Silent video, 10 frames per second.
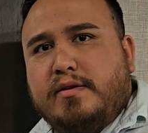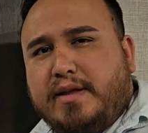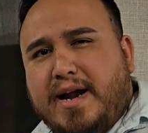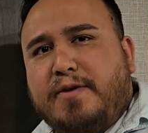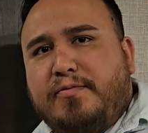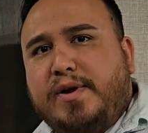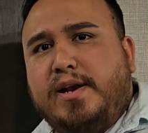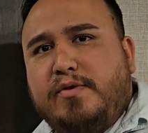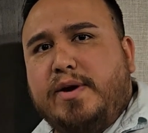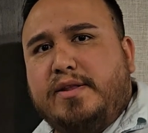that I'm
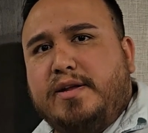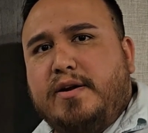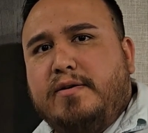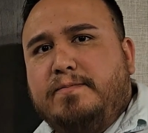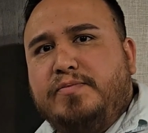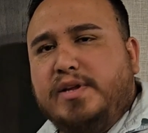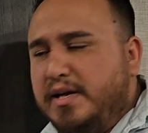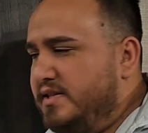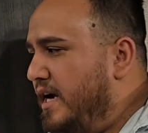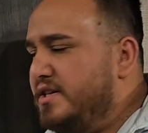feeling right there
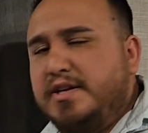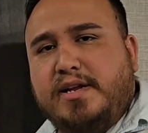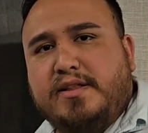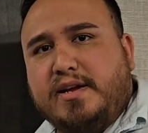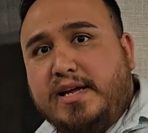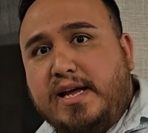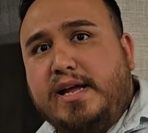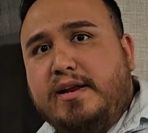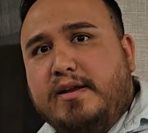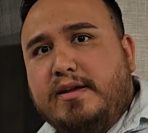is actually the
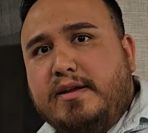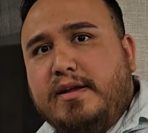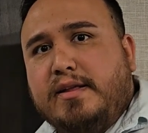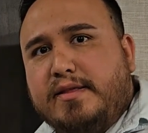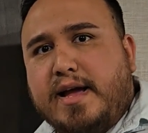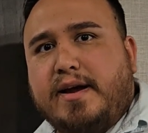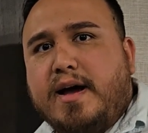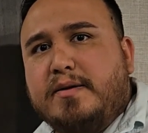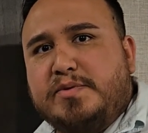heat that got